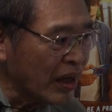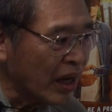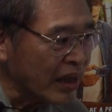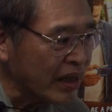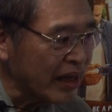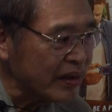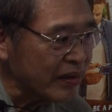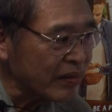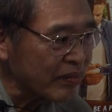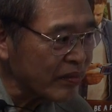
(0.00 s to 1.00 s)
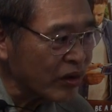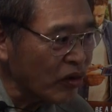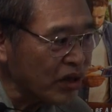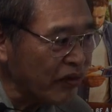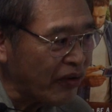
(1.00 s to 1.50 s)
And then
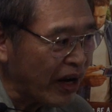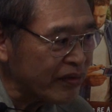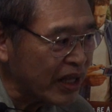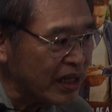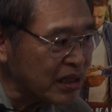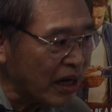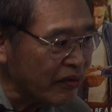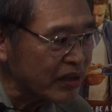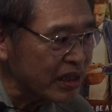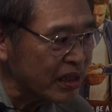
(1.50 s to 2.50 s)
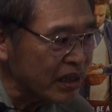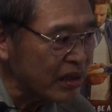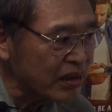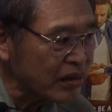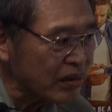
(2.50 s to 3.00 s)
35 days after
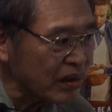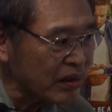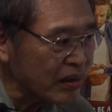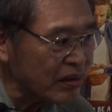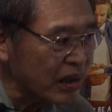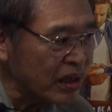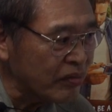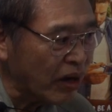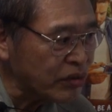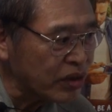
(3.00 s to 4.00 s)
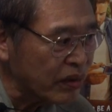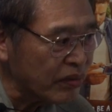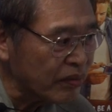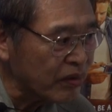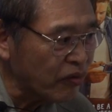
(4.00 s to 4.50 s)
the
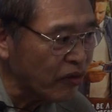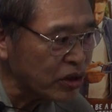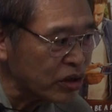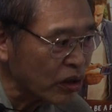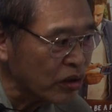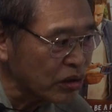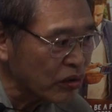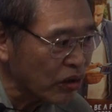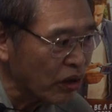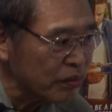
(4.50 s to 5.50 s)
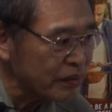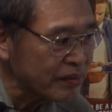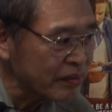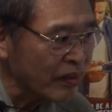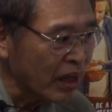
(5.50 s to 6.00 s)
eruption first circled the globe
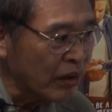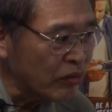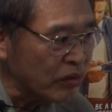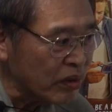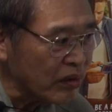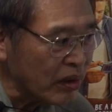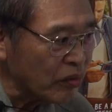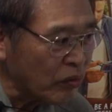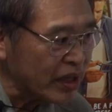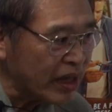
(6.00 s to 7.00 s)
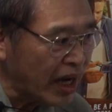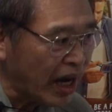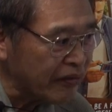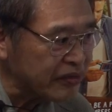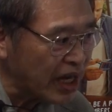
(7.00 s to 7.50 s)

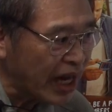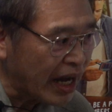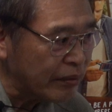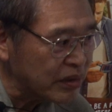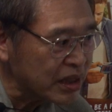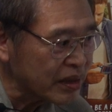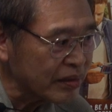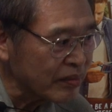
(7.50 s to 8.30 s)
1.5 times,